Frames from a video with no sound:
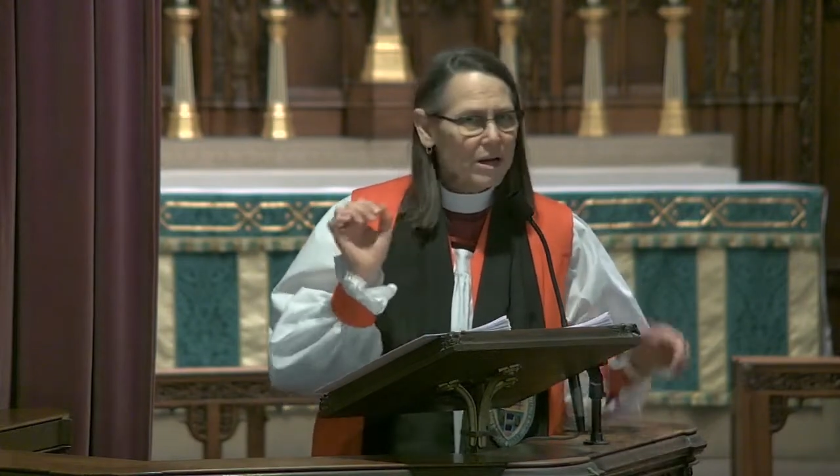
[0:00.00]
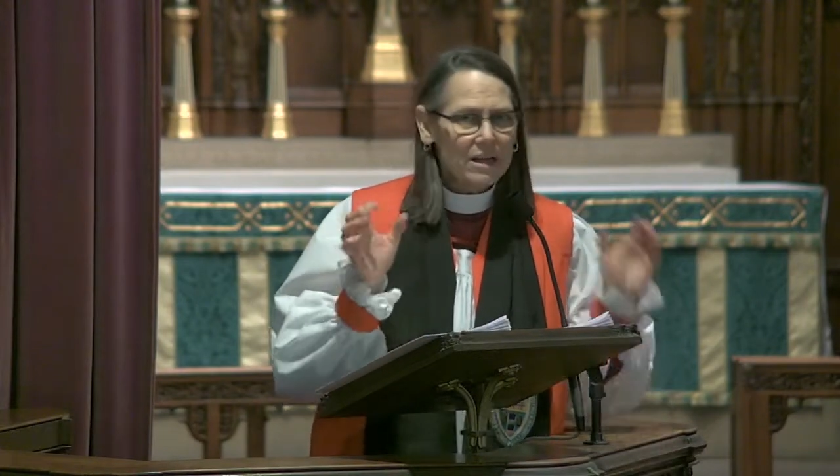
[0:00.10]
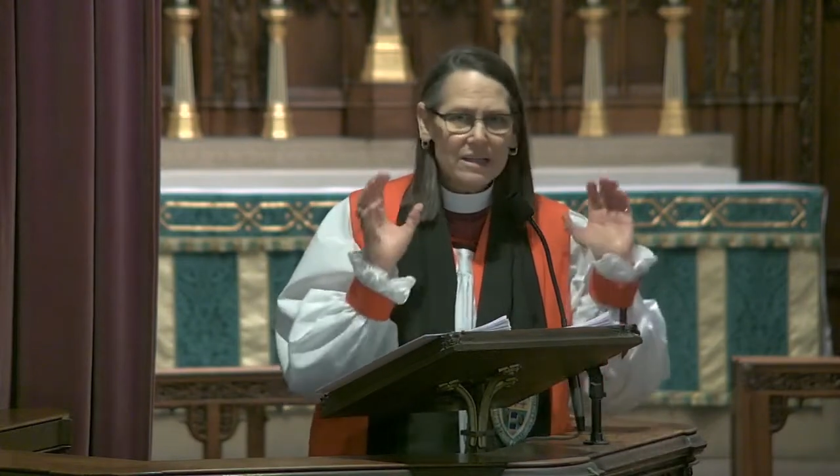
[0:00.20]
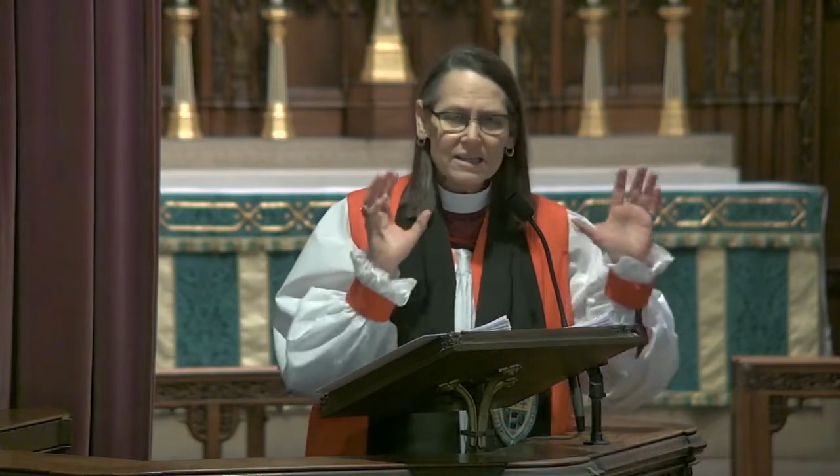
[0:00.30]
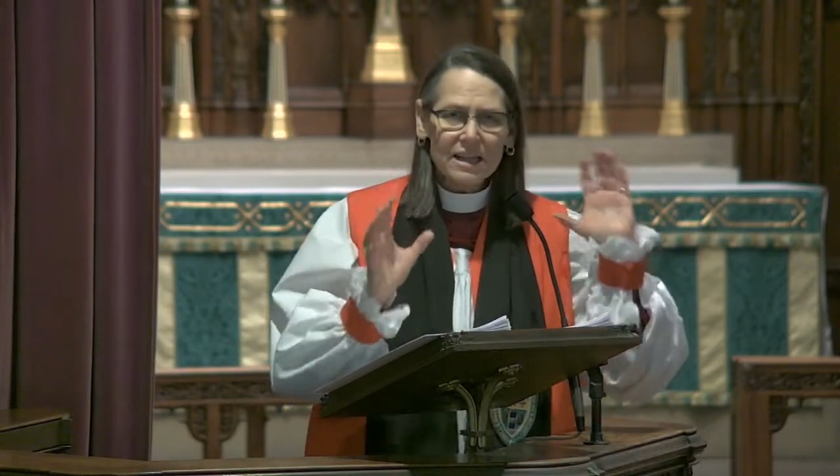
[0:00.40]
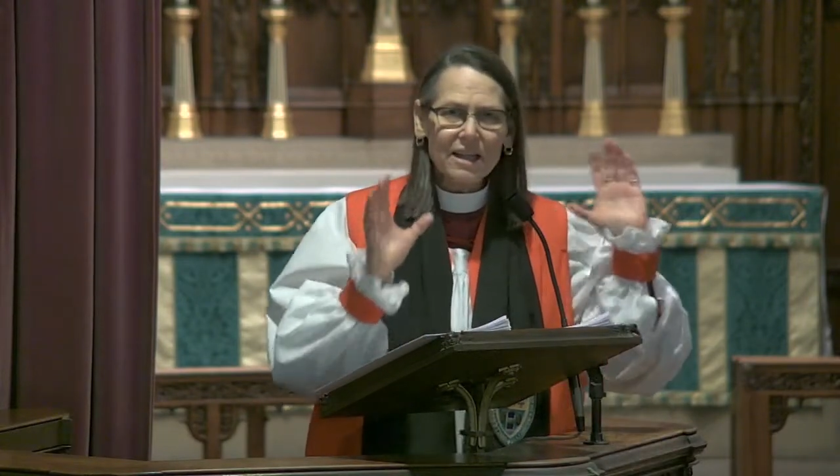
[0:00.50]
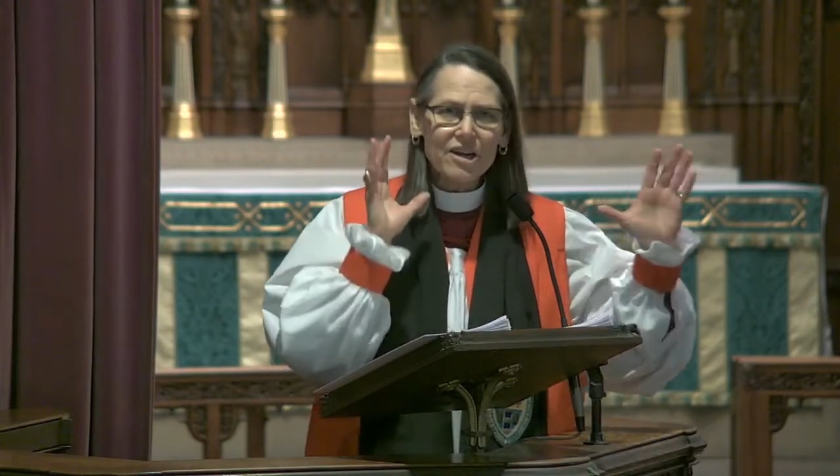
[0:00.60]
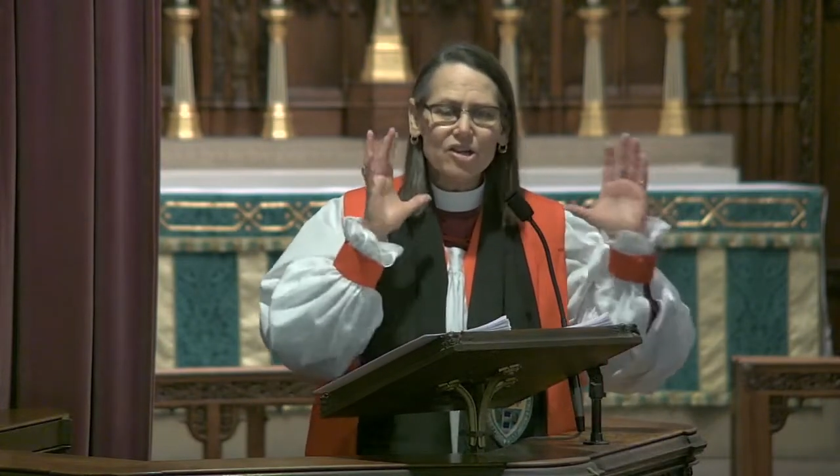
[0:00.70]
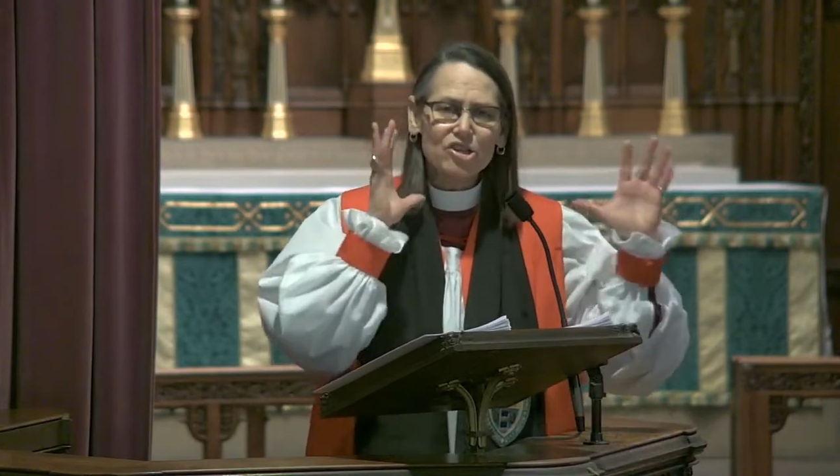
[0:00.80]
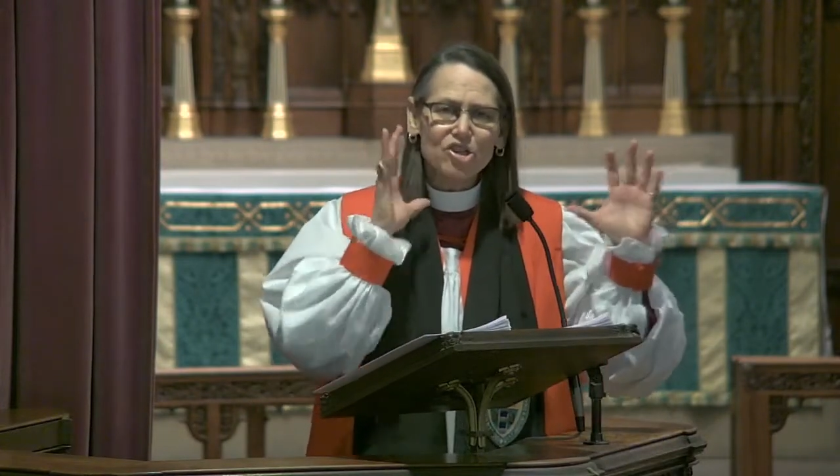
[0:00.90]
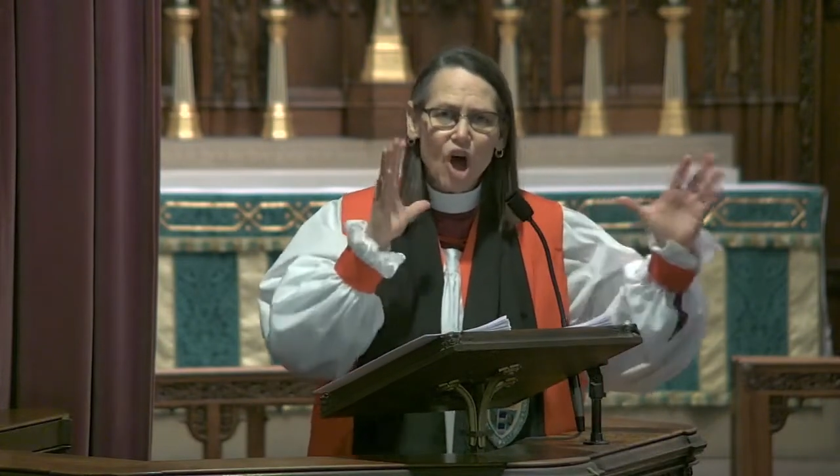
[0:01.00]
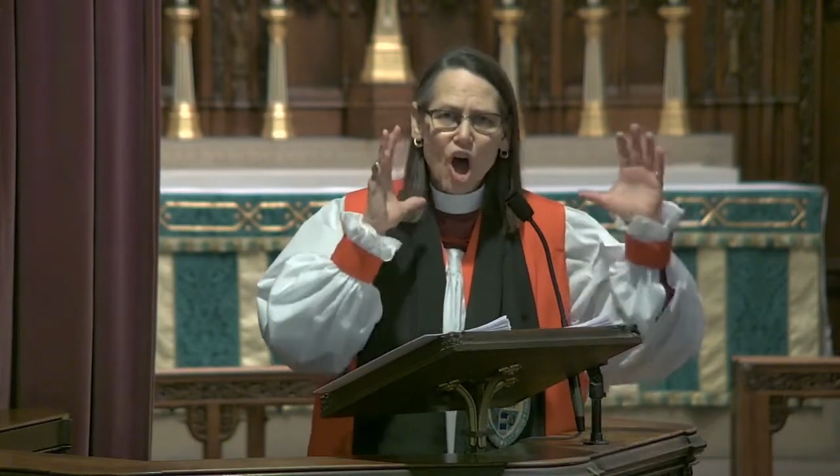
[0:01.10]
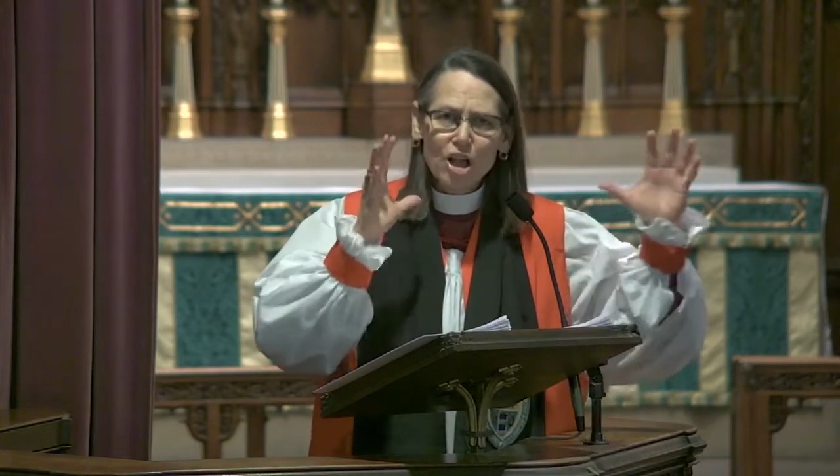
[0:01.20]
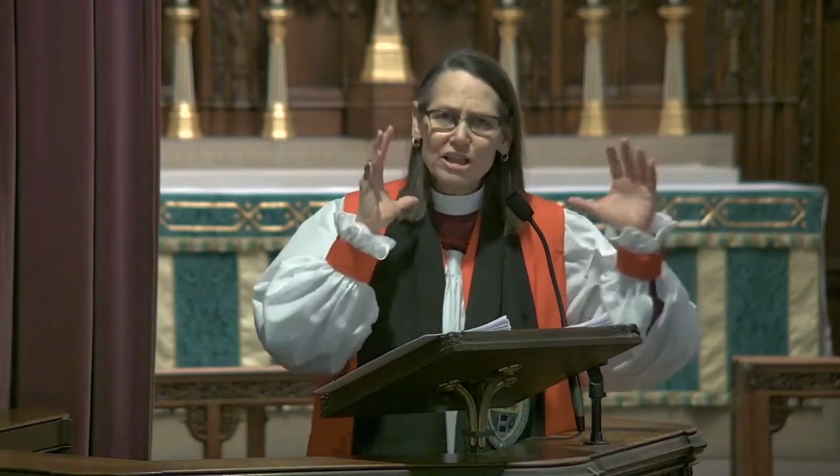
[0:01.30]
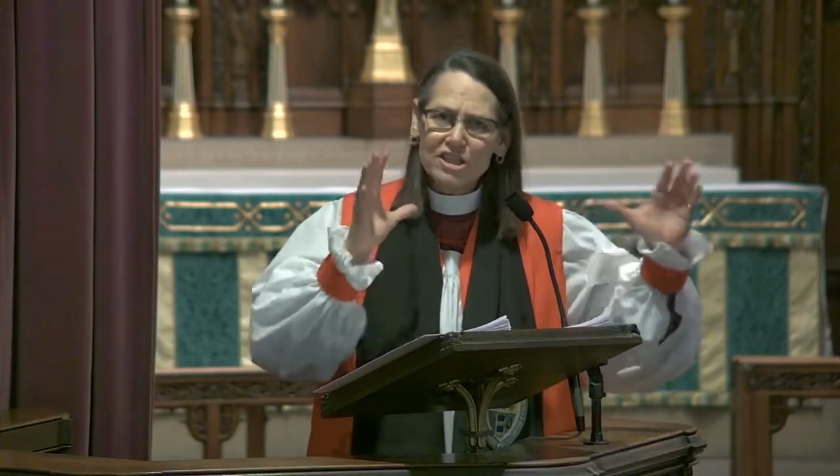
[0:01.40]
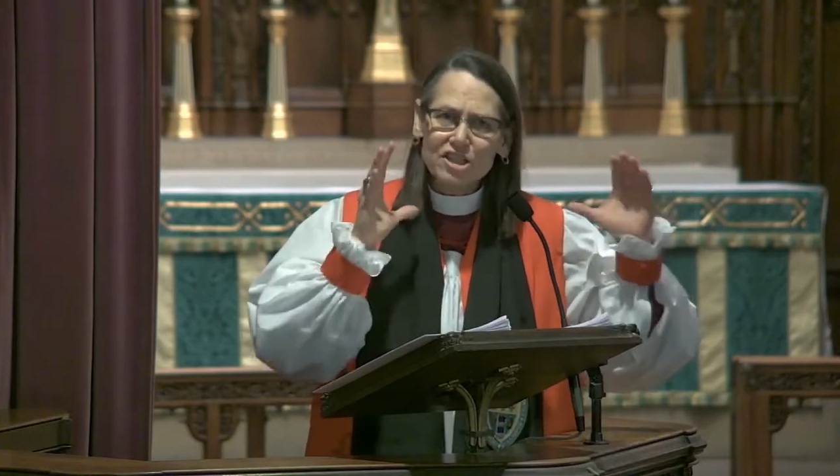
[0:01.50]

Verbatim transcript: it is clear Saul is